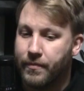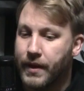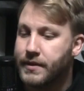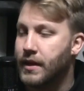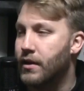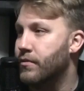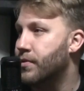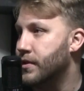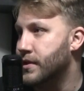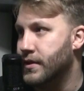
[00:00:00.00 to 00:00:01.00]
my sound
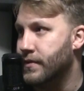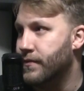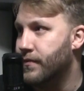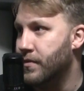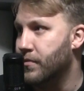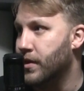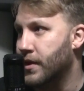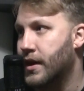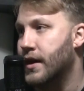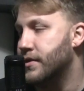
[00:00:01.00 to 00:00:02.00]
person from one of the
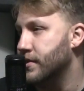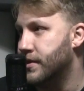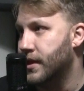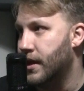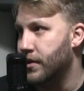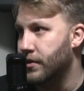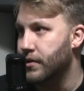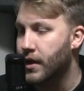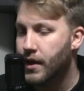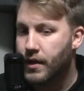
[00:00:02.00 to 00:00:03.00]
concerts that I do
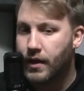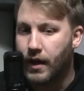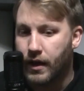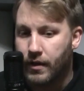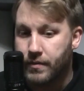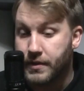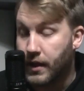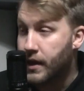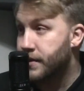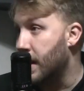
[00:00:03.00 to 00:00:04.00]
is a
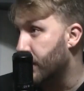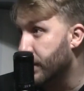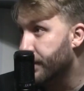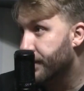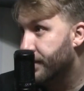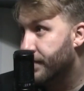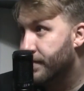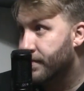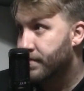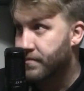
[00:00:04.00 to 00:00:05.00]
landscaper. Mm-hmm.
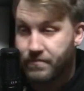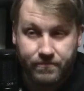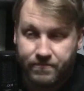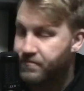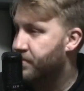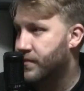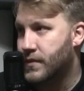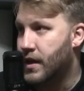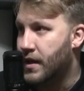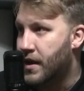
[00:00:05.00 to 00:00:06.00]

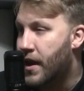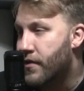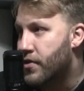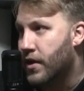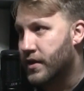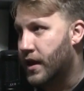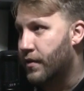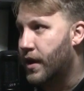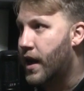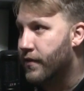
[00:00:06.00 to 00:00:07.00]
And never thought that I
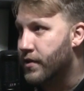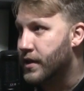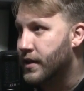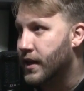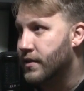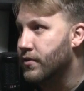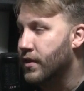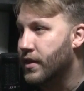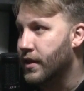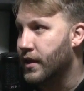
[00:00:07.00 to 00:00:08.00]
would ever need that sort
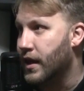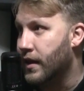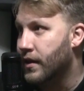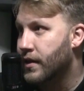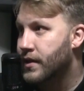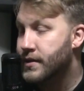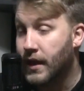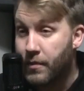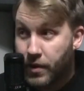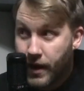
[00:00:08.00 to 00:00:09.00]
of thing again. Until
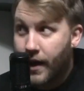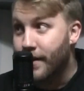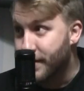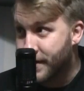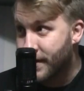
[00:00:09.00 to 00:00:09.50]
I bought a house.